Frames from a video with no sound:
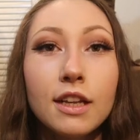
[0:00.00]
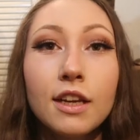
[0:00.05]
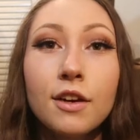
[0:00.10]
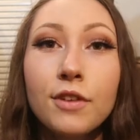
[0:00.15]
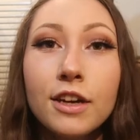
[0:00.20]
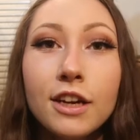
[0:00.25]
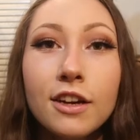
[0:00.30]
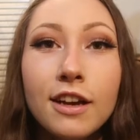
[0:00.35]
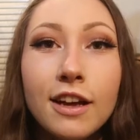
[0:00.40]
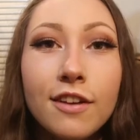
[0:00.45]

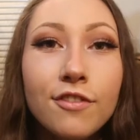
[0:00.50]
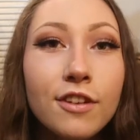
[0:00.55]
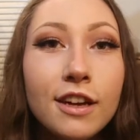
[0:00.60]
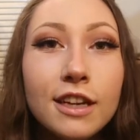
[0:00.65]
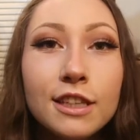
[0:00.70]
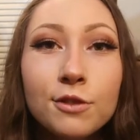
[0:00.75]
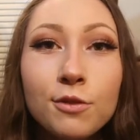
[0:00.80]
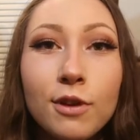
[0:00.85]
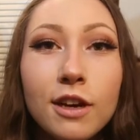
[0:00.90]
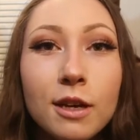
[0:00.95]
Hello internet
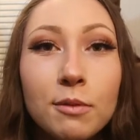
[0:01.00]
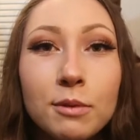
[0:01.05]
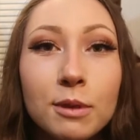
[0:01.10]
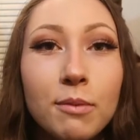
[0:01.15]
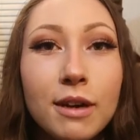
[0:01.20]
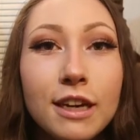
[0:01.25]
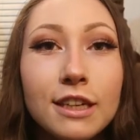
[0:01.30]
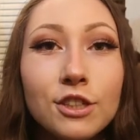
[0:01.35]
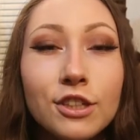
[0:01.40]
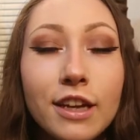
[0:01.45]
friends, welcome
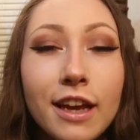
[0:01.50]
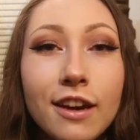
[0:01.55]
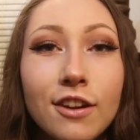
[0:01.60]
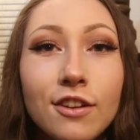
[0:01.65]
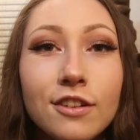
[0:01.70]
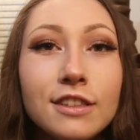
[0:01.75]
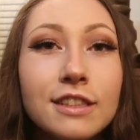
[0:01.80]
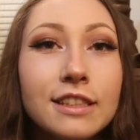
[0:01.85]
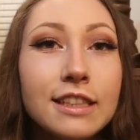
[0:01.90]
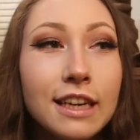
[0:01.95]
to my
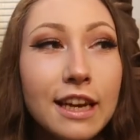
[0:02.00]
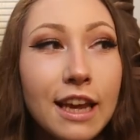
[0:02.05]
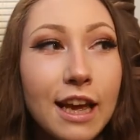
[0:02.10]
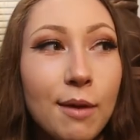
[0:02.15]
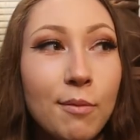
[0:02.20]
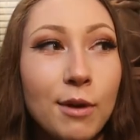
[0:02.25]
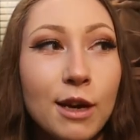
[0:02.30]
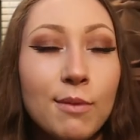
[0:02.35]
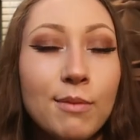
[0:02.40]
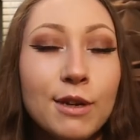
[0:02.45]
channel.
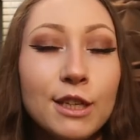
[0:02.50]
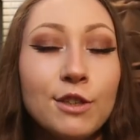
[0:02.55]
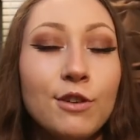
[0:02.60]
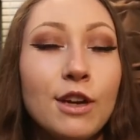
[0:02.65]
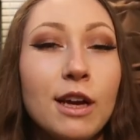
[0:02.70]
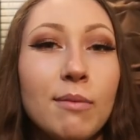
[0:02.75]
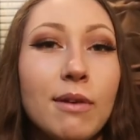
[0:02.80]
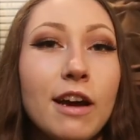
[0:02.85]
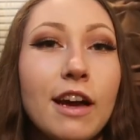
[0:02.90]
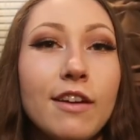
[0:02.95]
Today I'm going to be
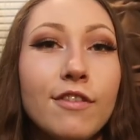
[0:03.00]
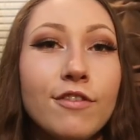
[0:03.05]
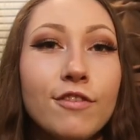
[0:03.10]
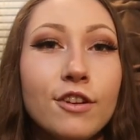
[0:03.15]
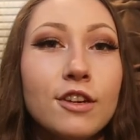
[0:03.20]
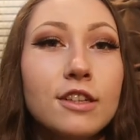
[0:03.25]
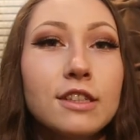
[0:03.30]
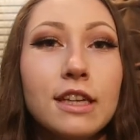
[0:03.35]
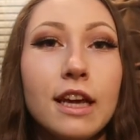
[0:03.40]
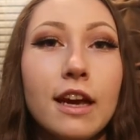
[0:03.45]
doing my
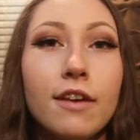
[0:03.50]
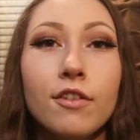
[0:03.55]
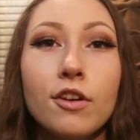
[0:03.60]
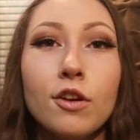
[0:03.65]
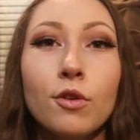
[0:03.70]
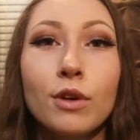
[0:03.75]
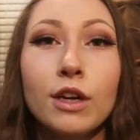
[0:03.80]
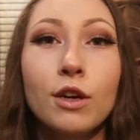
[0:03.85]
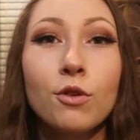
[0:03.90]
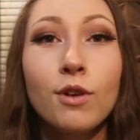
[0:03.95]
first
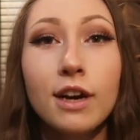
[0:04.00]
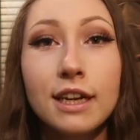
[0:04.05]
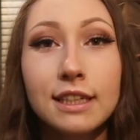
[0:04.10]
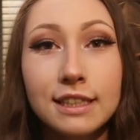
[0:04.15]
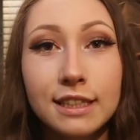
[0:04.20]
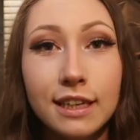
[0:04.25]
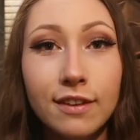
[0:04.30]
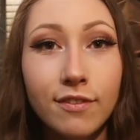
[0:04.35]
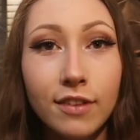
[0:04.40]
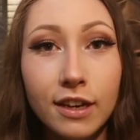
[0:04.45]
ever
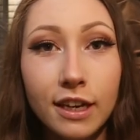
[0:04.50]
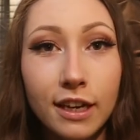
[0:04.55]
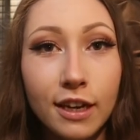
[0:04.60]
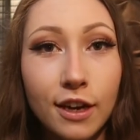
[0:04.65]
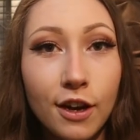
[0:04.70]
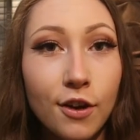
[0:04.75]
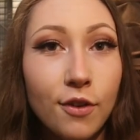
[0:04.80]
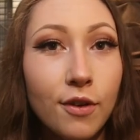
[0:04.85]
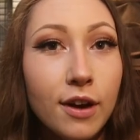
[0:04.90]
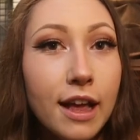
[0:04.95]
requested
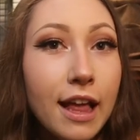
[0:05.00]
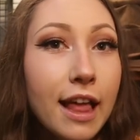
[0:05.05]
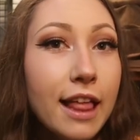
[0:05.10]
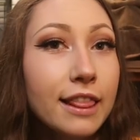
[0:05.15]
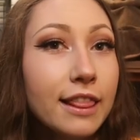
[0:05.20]
video.